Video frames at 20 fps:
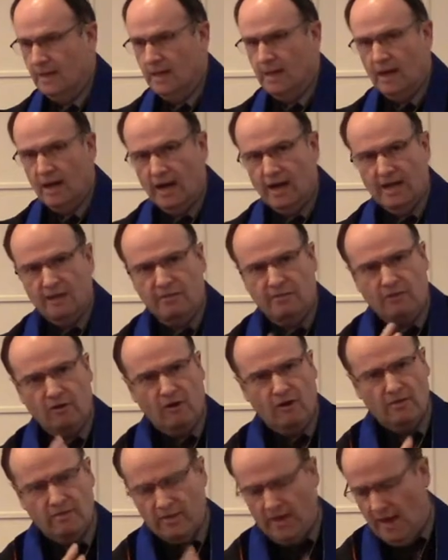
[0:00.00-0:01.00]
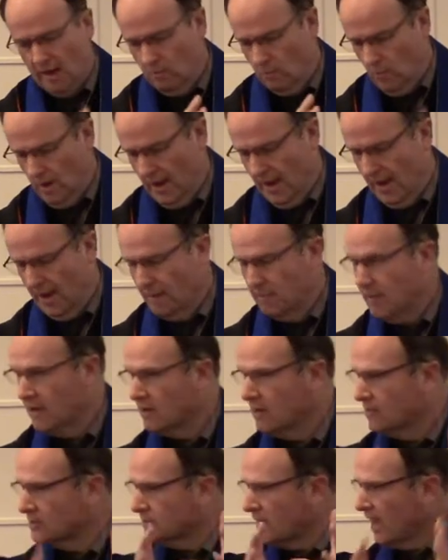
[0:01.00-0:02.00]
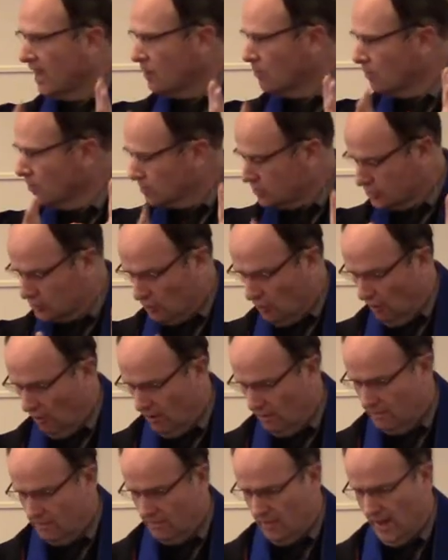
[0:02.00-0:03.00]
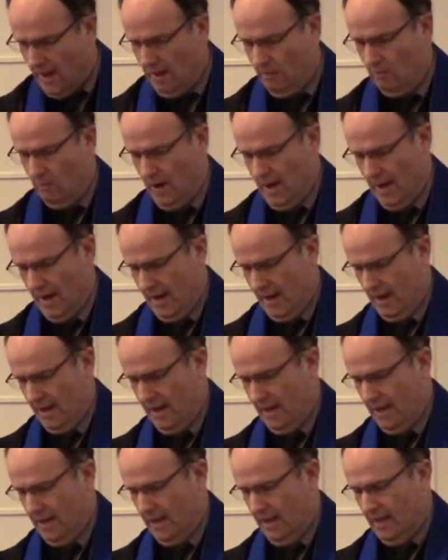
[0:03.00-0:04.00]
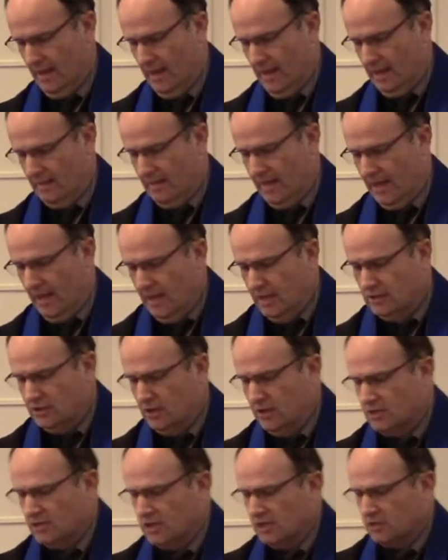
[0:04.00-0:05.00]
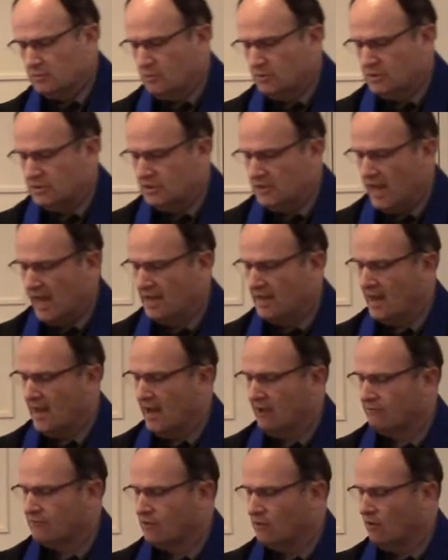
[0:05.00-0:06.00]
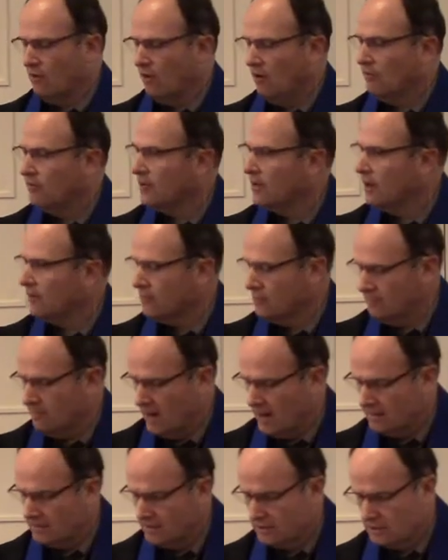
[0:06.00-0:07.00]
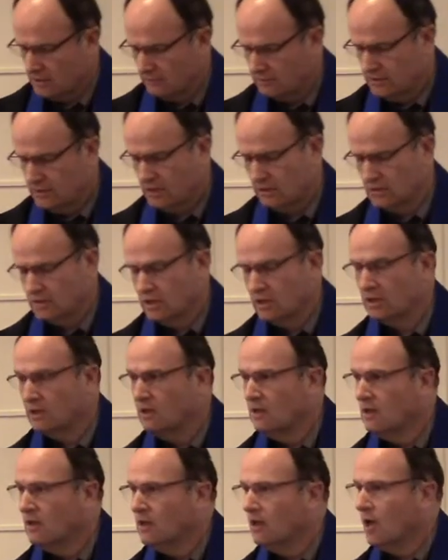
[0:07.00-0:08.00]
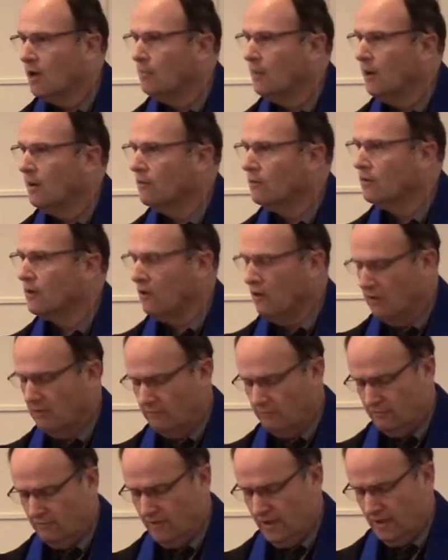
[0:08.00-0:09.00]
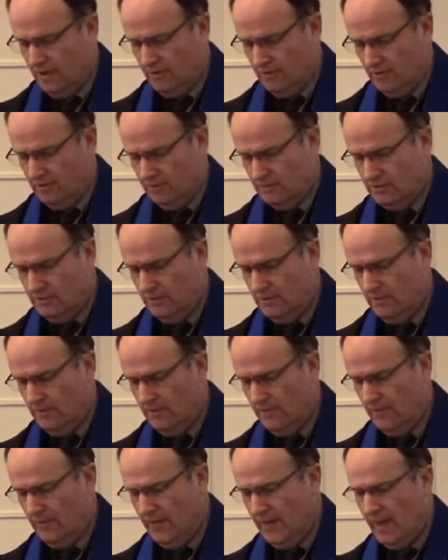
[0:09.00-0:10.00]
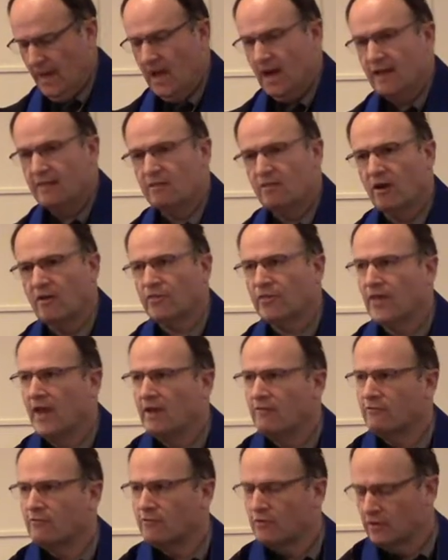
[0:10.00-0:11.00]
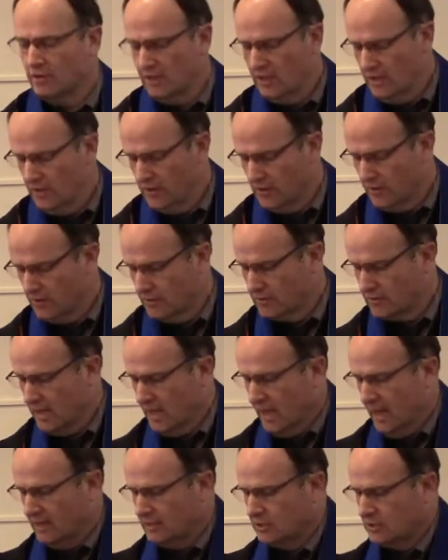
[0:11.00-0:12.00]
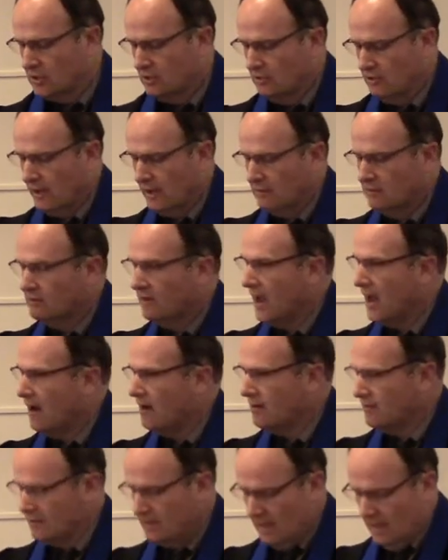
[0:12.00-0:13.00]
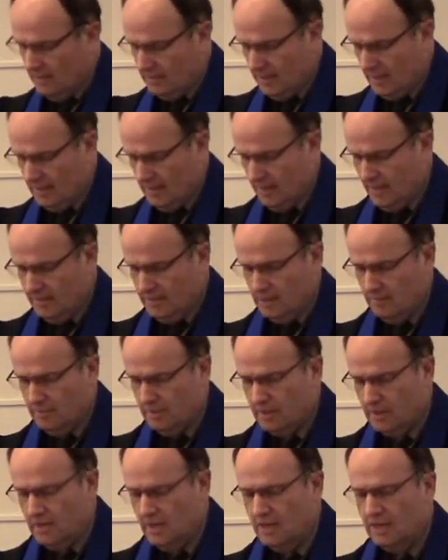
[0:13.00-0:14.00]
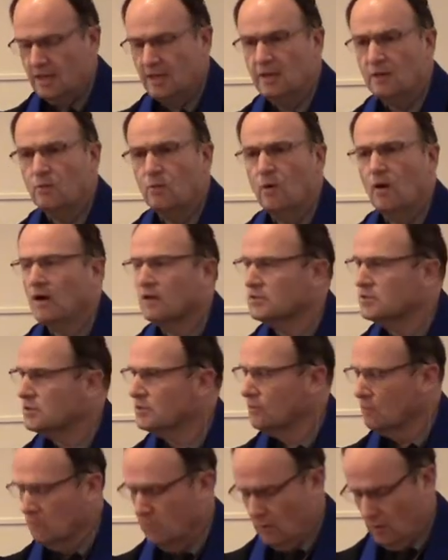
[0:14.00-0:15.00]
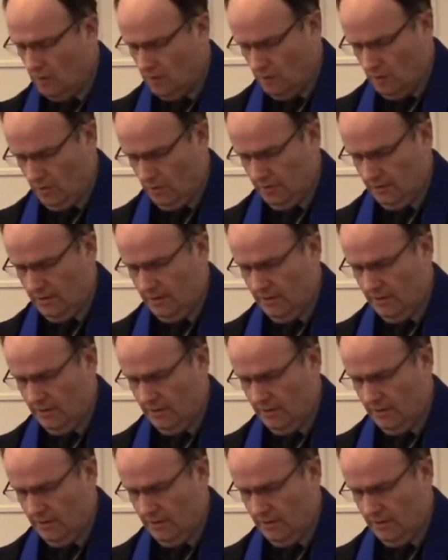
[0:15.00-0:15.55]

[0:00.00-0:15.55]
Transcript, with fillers: I thought that way because I was taught that way, that Jesus was sent after all the other methods of teaching about God failed. I thought that for years until I learned that in the beginning was the Word